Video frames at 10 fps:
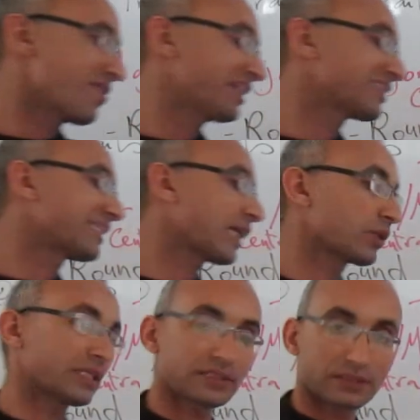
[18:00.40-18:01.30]
the
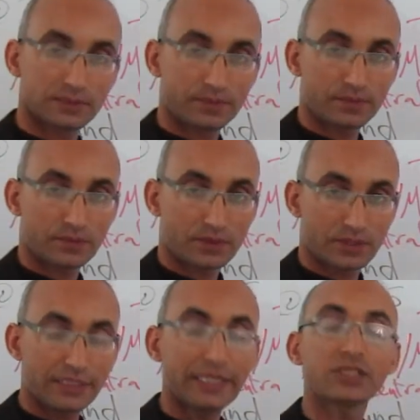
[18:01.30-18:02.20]
antagonist.
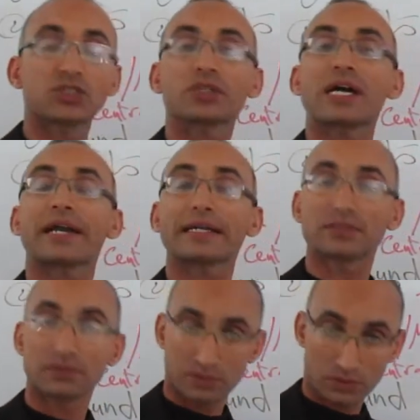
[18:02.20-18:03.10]
He is the
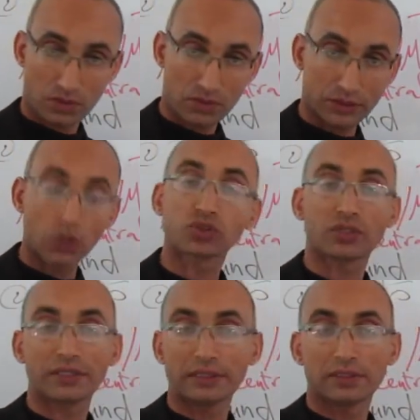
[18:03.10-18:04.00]
character,
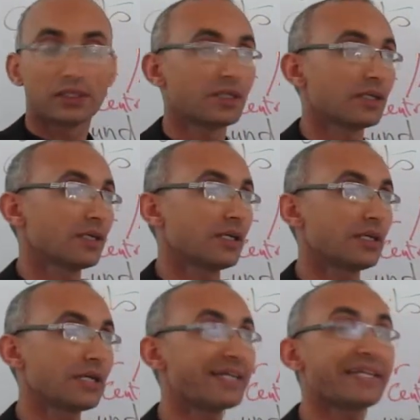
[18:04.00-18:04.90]
usually
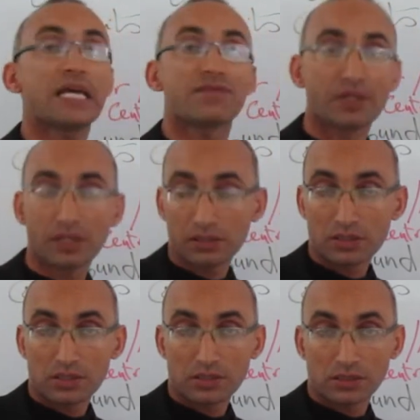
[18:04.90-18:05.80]
an
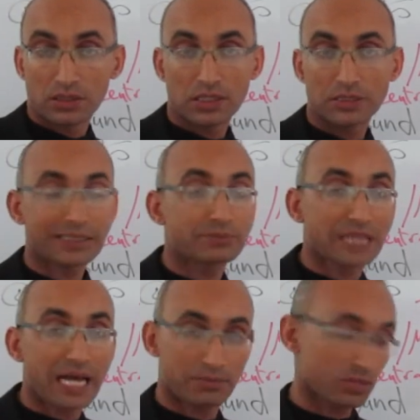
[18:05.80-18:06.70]
evil
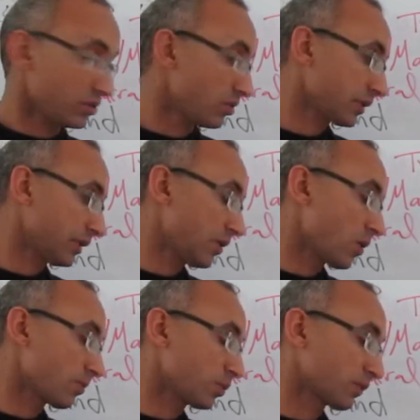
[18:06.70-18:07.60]
sometimes,
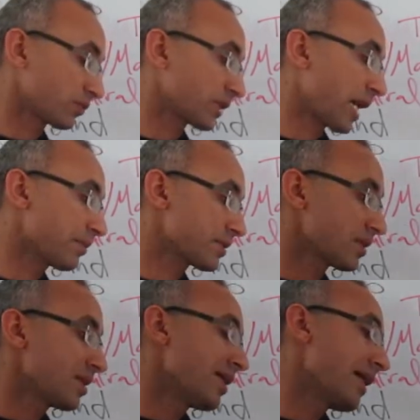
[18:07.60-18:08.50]
or most of the
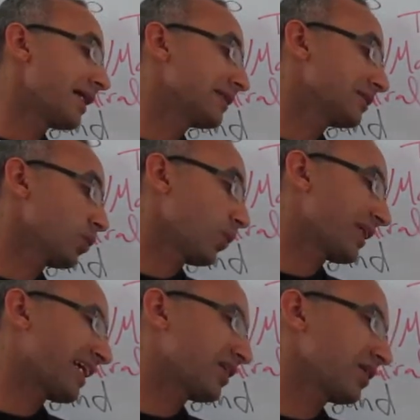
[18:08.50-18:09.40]
times, and we
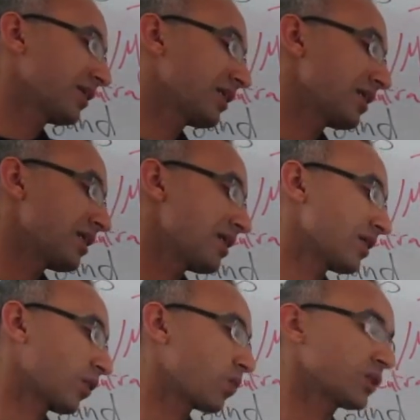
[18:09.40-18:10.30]

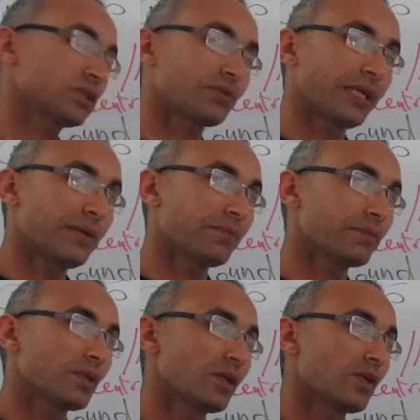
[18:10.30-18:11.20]
can consider him